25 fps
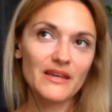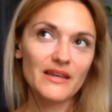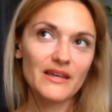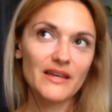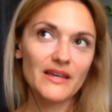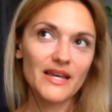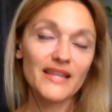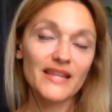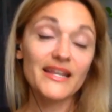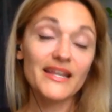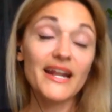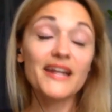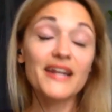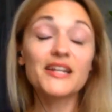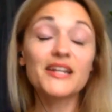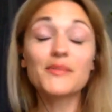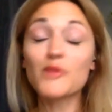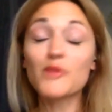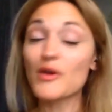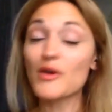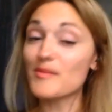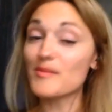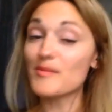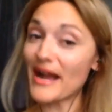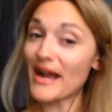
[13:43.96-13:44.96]
And then I ended
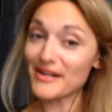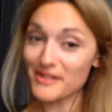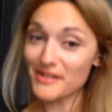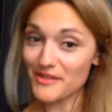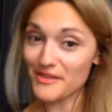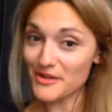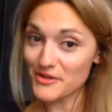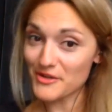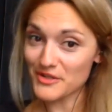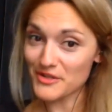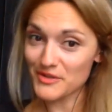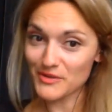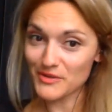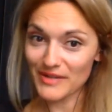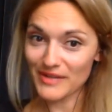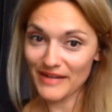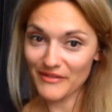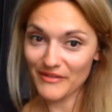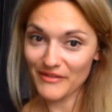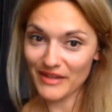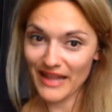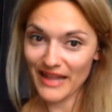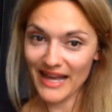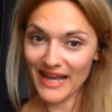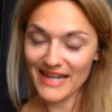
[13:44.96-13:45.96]
up going back to theater school
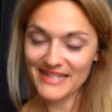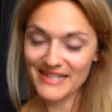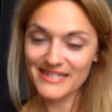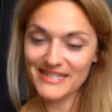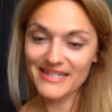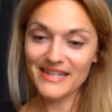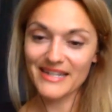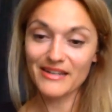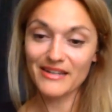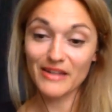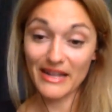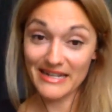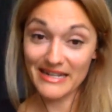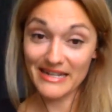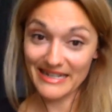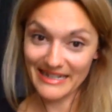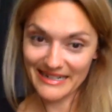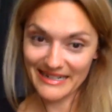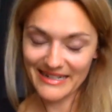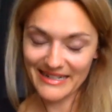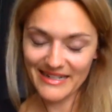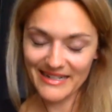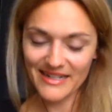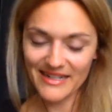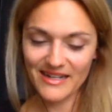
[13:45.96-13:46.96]
after that in
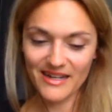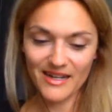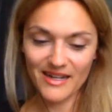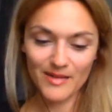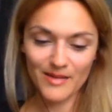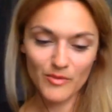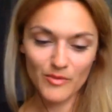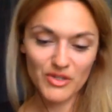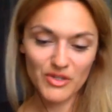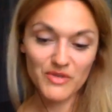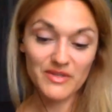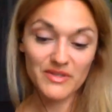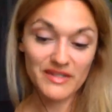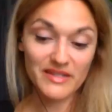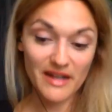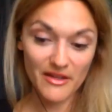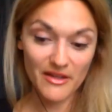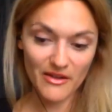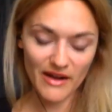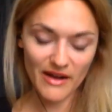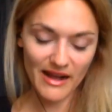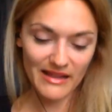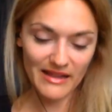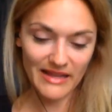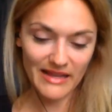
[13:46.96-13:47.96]
London, which was
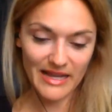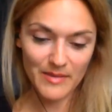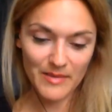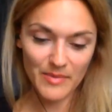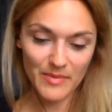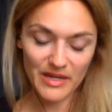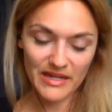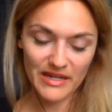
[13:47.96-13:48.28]
another highlight.